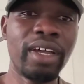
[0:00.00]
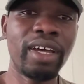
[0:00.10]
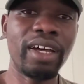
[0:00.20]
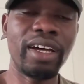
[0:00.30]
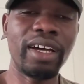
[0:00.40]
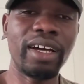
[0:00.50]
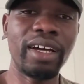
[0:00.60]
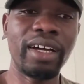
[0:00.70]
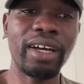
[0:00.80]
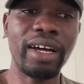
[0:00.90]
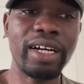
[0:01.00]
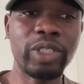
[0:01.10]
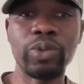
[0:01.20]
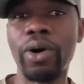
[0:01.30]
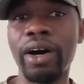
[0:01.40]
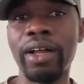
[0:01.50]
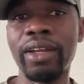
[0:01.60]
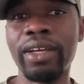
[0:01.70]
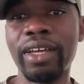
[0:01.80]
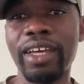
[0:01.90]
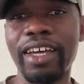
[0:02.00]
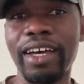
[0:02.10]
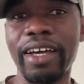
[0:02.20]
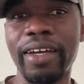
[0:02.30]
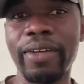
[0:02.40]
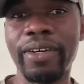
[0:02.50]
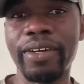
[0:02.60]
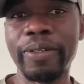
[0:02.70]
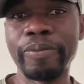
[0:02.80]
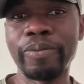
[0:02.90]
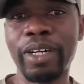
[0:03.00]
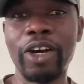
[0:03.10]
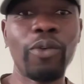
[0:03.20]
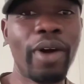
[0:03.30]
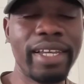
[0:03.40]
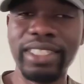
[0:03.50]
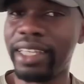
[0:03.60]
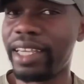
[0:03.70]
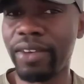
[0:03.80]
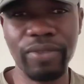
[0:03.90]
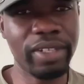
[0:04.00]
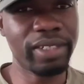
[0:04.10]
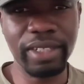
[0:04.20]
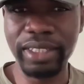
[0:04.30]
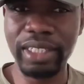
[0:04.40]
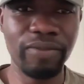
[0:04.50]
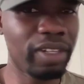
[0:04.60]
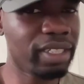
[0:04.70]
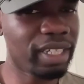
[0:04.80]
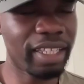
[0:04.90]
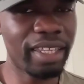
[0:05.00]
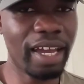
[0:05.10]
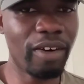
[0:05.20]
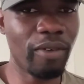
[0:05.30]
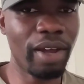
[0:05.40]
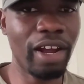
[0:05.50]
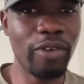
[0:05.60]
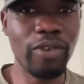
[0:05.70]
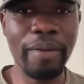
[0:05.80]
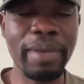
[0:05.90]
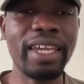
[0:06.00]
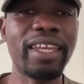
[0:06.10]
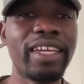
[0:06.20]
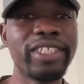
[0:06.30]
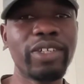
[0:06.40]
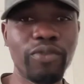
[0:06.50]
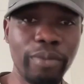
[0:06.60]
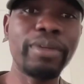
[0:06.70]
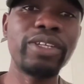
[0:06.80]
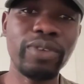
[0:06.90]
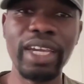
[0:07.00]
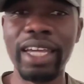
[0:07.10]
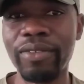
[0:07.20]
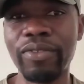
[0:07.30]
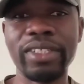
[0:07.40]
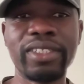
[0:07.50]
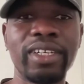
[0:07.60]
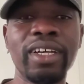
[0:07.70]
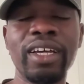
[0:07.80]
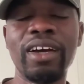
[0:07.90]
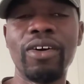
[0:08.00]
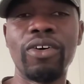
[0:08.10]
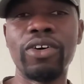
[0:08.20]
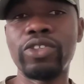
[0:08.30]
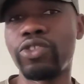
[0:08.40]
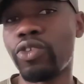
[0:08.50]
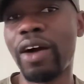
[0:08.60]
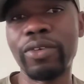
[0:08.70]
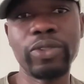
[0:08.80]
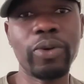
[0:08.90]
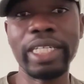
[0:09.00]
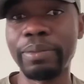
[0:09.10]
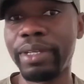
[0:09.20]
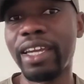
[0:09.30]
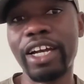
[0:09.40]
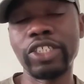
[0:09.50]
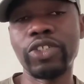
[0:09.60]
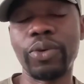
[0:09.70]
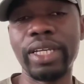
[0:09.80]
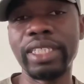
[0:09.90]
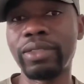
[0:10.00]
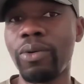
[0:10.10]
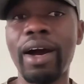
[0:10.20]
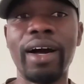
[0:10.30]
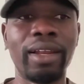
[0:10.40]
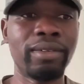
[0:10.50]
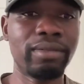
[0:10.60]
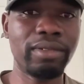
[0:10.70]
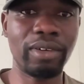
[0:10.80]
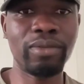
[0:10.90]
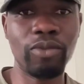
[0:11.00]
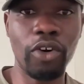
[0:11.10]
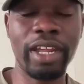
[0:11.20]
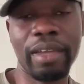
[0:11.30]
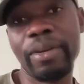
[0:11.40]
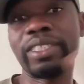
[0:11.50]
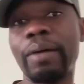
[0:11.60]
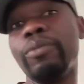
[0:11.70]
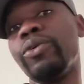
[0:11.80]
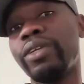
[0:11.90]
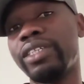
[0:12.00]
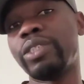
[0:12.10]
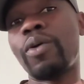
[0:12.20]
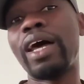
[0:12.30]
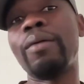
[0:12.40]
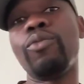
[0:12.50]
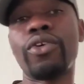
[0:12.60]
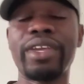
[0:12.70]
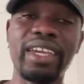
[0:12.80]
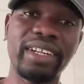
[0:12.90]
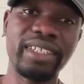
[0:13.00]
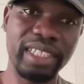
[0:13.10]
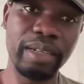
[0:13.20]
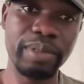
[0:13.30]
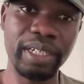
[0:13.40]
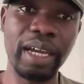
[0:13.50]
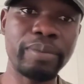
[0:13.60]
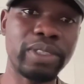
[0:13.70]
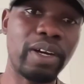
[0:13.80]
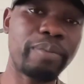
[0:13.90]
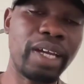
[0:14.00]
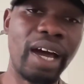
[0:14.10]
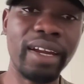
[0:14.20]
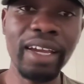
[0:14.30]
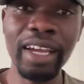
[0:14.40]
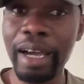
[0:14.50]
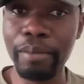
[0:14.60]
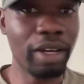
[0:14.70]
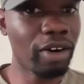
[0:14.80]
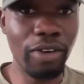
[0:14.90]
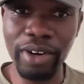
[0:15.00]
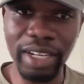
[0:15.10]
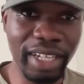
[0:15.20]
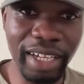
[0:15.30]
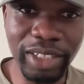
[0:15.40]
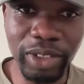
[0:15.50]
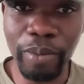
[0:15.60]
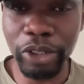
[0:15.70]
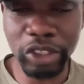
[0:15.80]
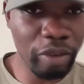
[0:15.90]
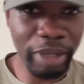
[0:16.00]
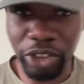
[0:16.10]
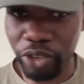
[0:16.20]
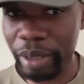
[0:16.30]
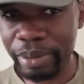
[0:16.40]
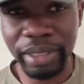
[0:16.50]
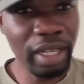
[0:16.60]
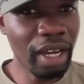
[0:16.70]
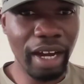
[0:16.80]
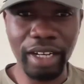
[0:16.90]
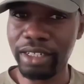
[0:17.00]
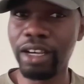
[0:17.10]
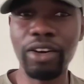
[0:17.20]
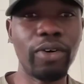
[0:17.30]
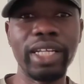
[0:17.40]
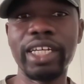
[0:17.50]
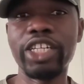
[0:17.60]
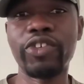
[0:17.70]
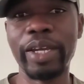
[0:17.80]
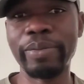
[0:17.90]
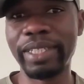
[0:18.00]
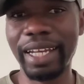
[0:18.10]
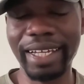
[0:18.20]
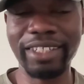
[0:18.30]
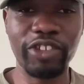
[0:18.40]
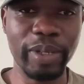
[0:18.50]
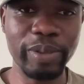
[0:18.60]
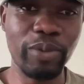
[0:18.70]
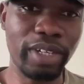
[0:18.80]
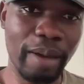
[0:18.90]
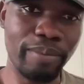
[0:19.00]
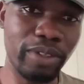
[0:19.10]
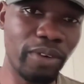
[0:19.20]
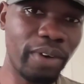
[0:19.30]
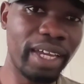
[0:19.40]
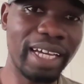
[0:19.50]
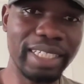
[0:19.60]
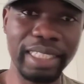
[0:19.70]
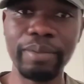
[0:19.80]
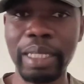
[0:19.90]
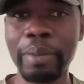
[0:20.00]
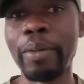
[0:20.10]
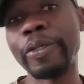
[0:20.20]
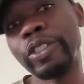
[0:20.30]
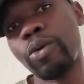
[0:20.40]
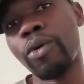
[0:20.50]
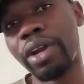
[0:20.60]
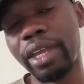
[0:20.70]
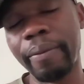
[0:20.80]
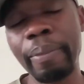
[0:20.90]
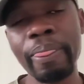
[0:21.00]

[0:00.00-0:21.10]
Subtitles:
as well? And how do I easily get visas and things like that, right? How do I make it easy for me to get a visa or to travel to as many countries while working? Because I'm doing this while I'm working at the same time, so I'm not on holiday. So most of my trips are not holiday trips; they're like trips what I'm doing at the same time I'm also working